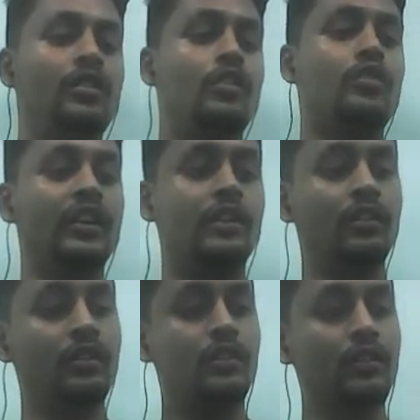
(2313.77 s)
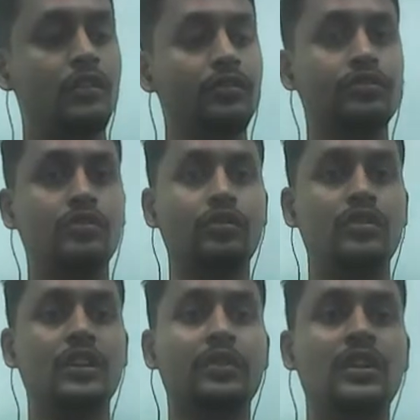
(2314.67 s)
Okay. So
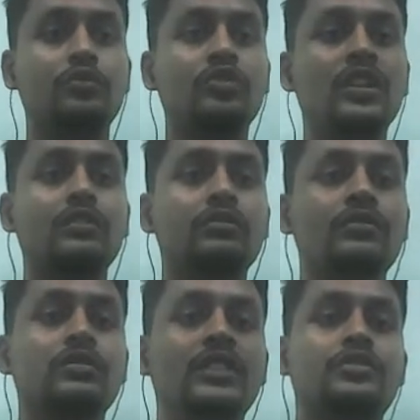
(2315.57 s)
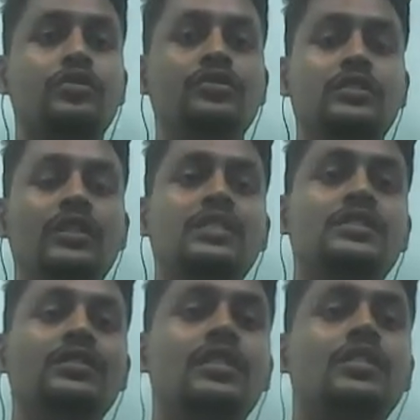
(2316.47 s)
let me come to the next question. That
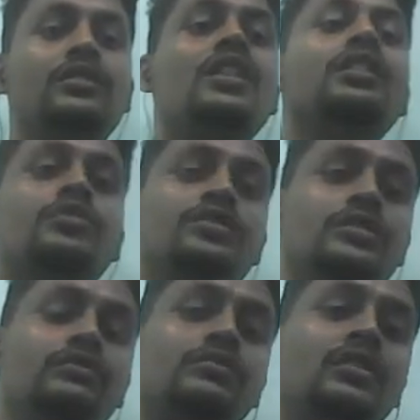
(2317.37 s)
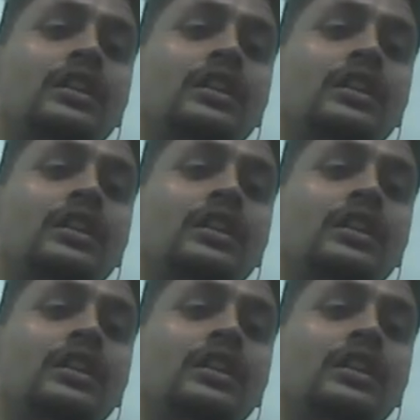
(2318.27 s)
is third question.